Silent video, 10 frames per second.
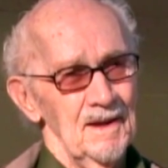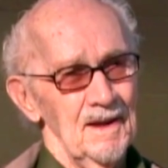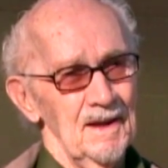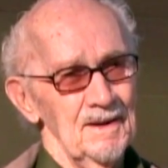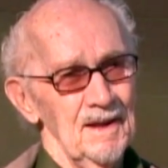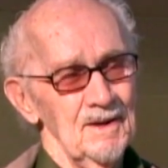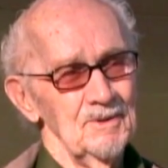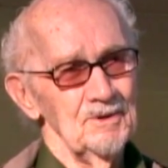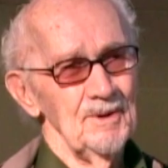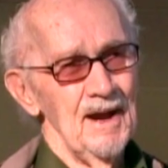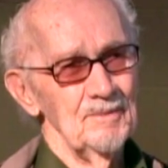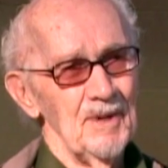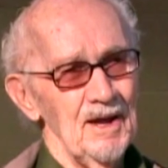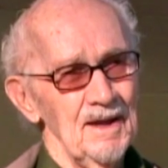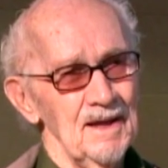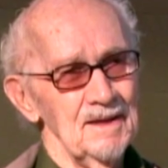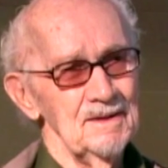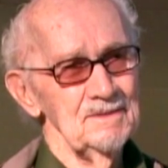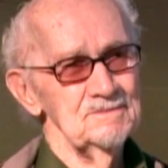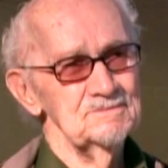and that was right
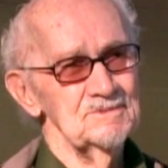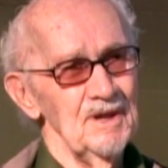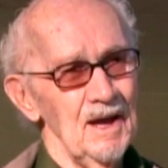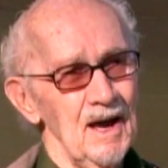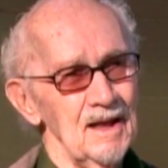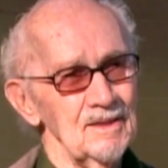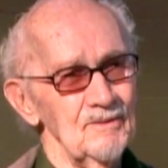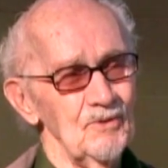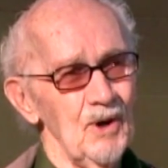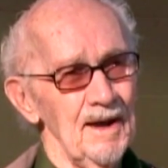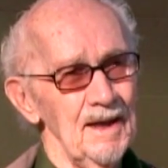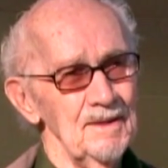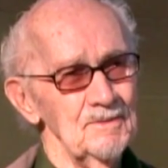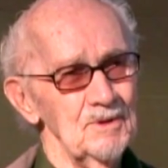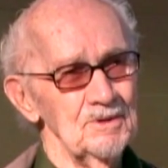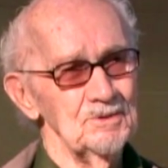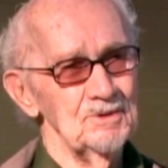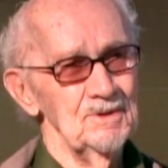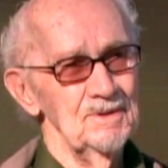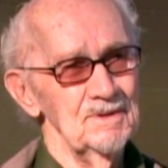behind the Isle of Wight,
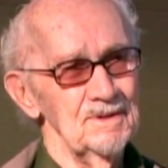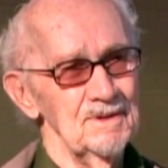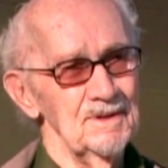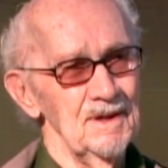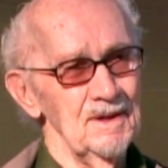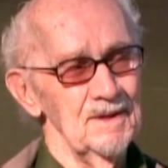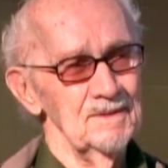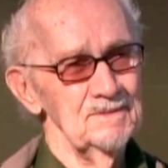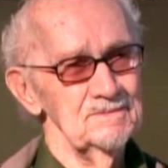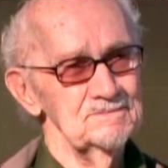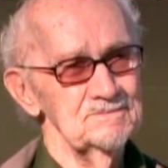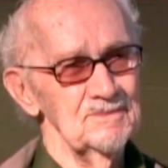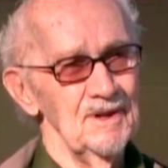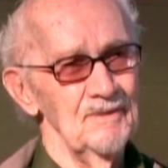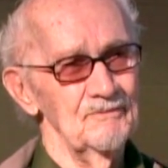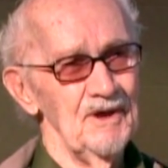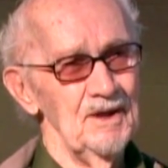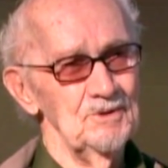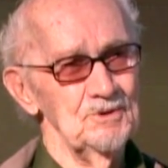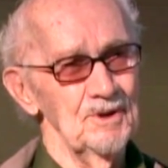which the
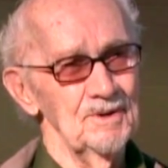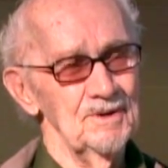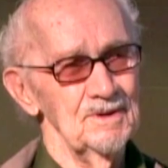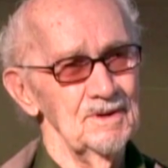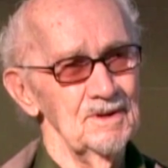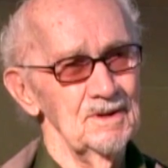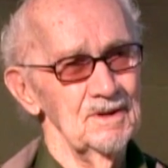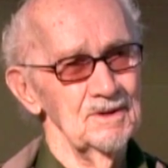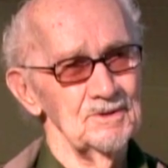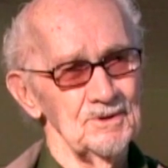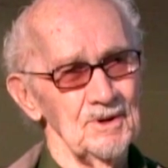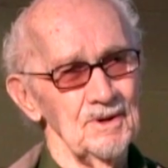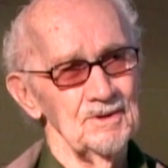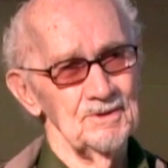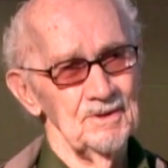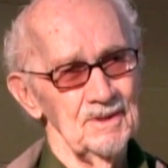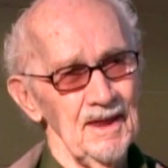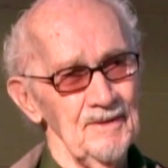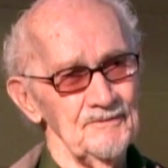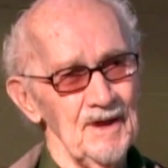invasion
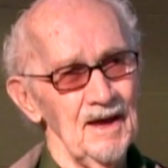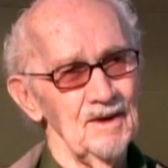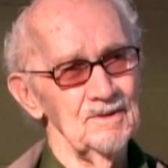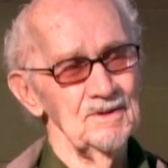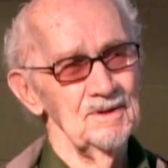left out